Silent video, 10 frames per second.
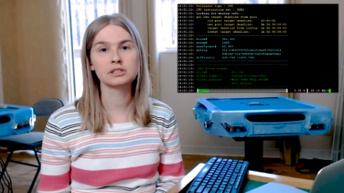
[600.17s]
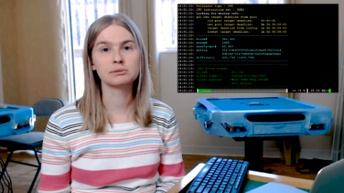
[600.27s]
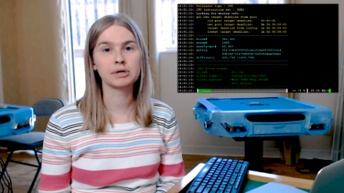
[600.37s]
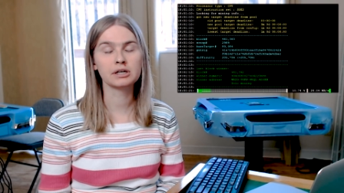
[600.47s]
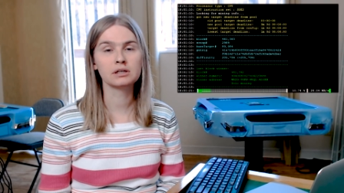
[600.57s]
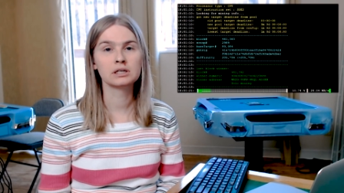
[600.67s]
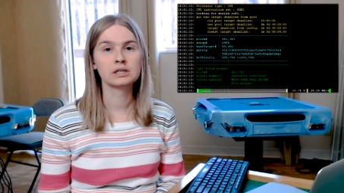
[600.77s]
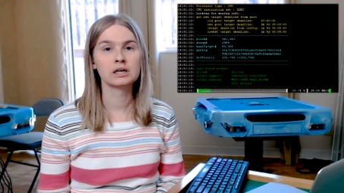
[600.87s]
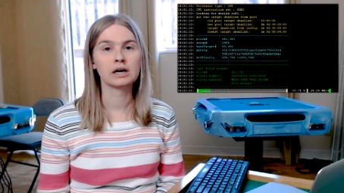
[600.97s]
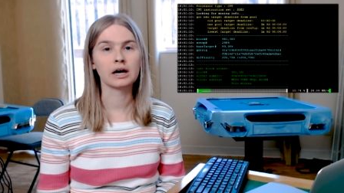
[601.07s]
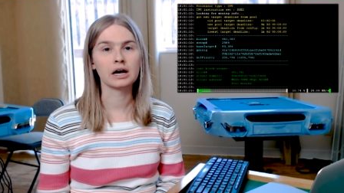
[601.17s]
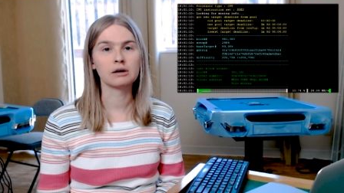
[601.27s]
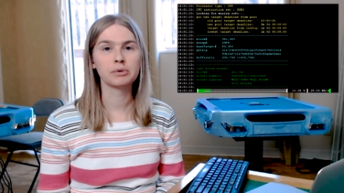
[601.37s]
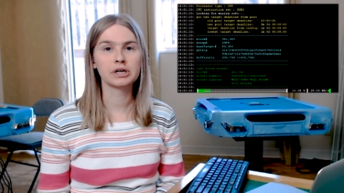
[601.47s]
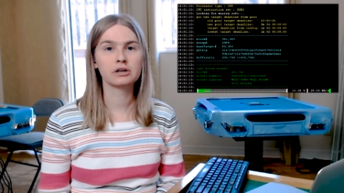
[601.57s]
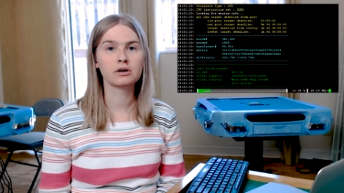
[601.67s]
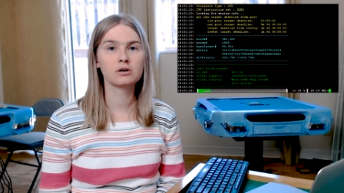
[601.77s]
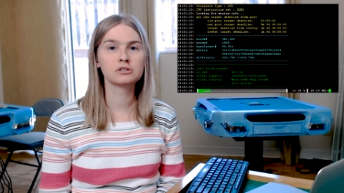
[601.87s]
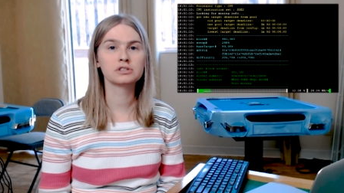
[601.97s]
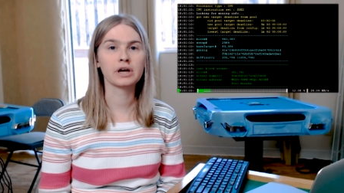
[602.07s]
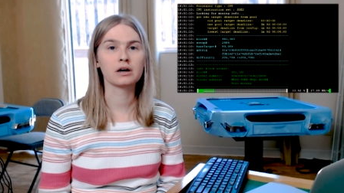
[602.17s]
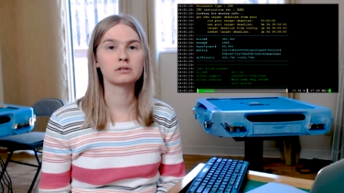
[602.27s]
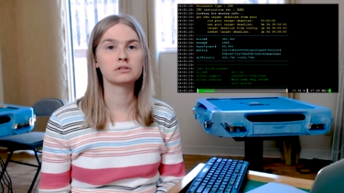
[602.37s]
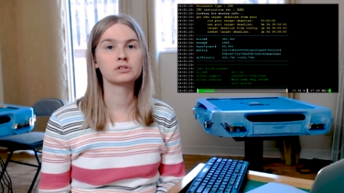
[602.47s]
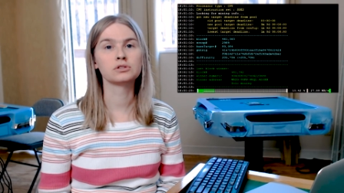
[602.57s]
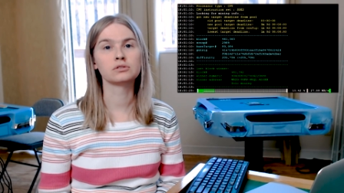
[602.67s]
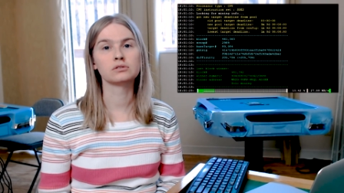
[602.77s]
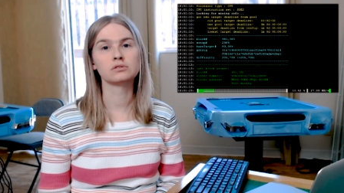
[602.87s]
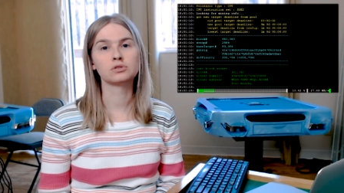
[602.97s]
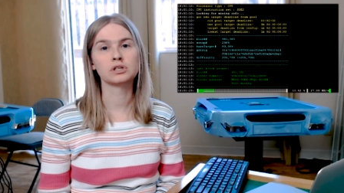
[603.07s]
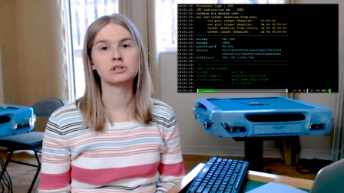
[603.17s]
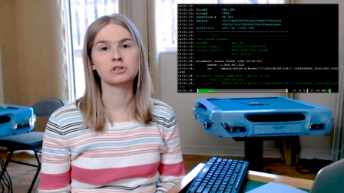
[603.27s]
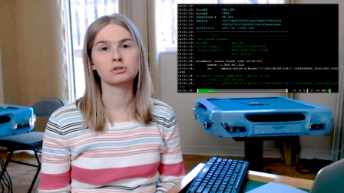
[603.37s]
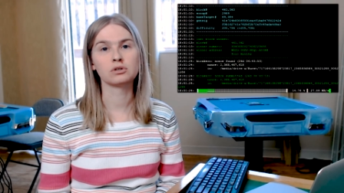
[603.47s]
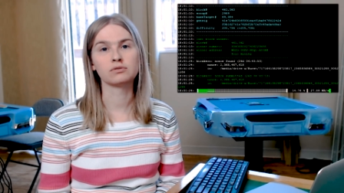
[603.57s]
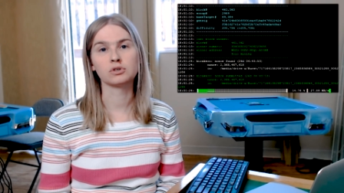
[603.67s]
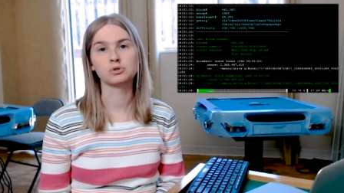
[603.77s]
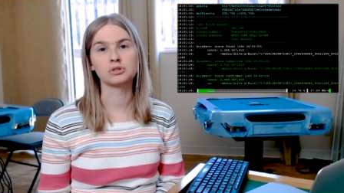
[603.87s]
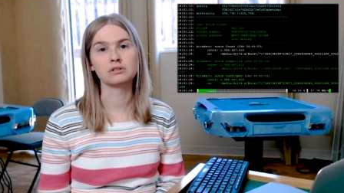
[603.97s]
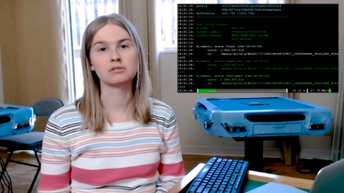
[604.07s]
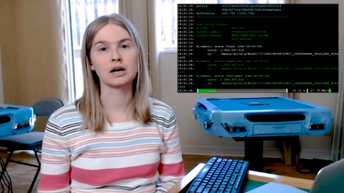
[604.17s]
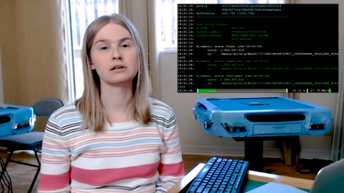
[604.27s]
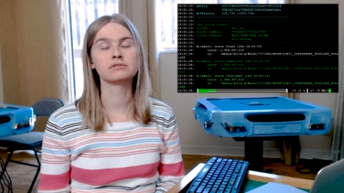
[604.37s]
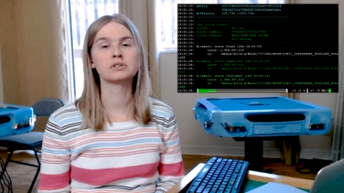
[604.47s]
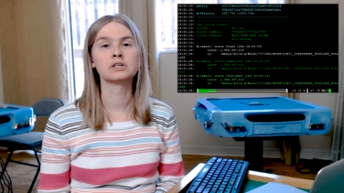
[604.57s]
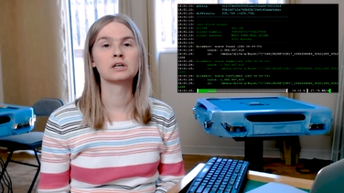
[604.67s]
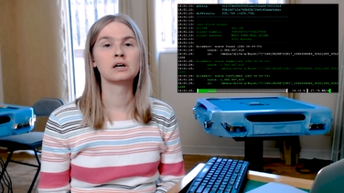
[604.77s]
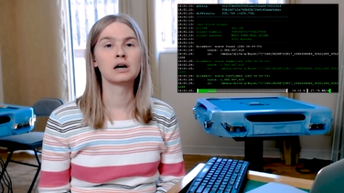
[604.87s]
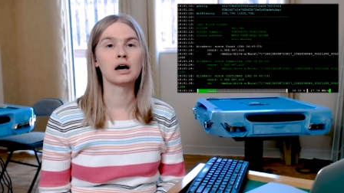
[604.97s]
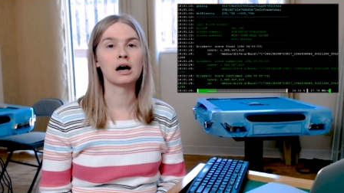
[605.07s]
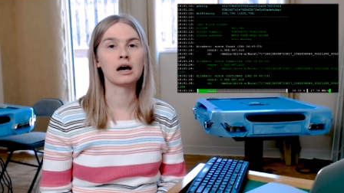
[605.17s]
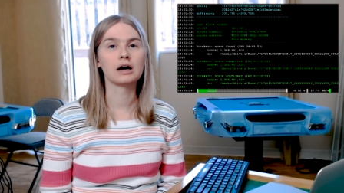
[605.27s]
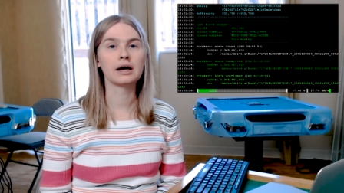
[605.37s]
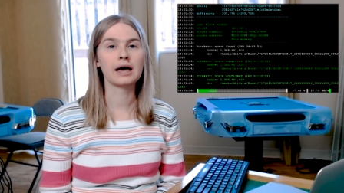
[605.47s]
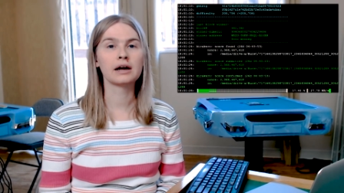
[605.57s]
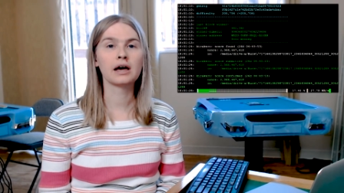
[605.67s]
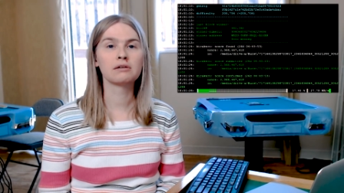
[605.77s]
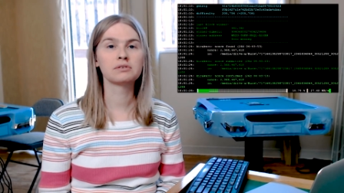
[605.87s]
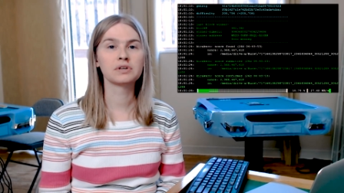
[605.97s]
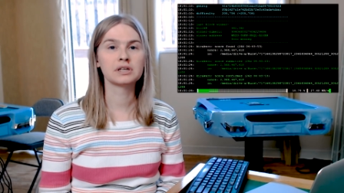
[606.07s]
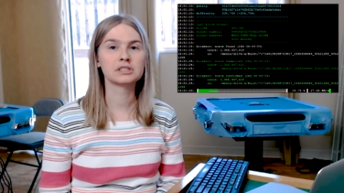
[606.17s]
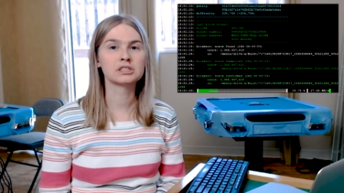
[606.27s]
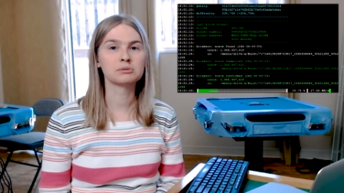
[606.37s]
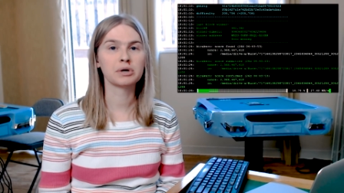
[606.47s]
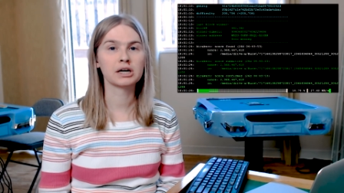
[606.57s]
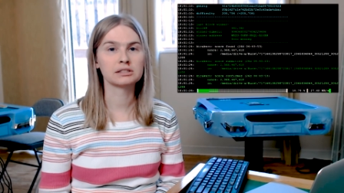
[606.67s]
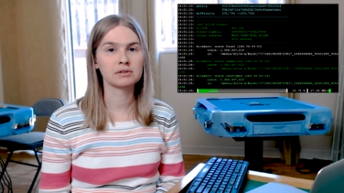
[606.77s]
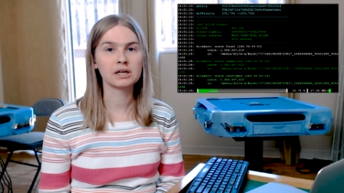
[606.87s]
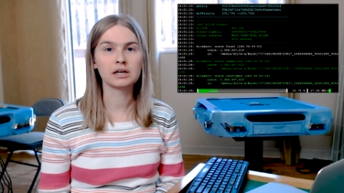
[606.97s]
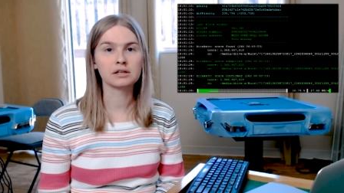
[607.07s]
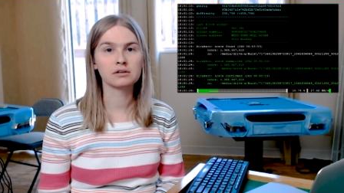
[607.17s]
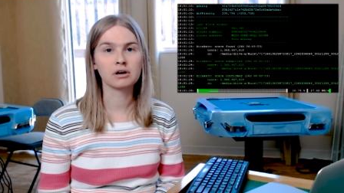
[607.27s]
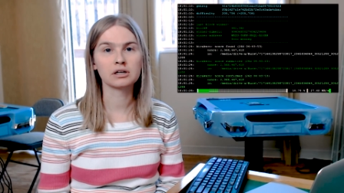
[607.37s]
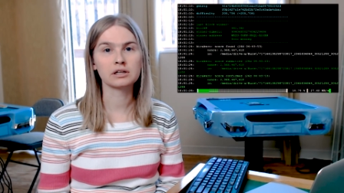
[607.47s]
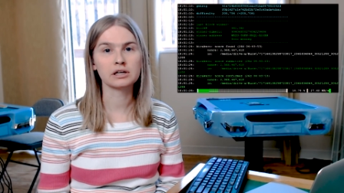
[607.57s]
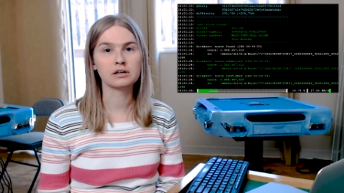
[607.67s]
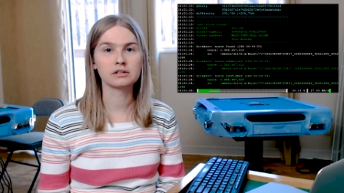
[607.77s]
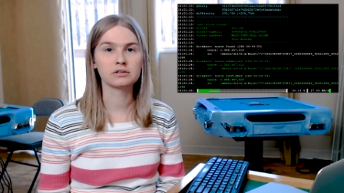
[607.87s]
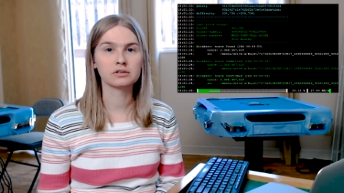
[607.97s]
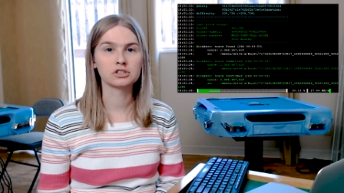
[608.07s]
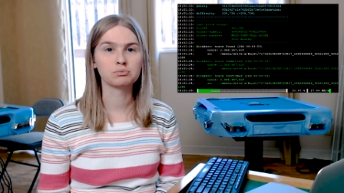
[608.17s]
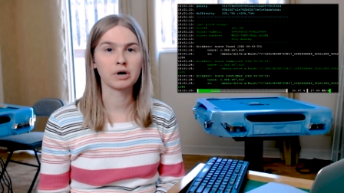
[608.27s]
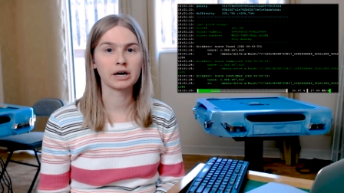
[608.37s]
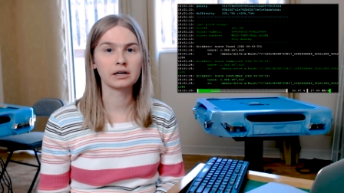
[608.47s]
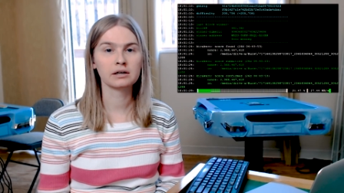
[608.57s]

speed, but it goes down to 23, 24, 25. And I have a feeling this is because of the heat throttling on the Orange Pi.